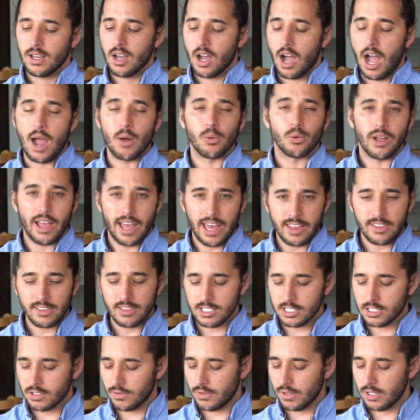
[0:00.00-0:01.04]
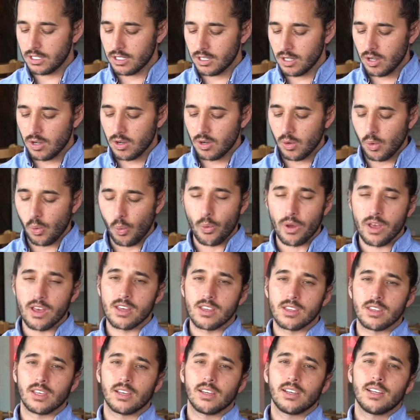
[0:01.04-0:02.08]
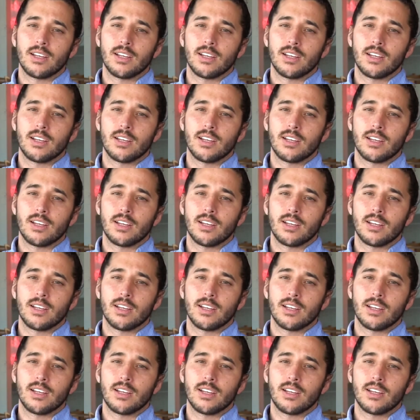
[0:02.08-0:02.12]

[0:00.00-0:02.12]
I will end this video with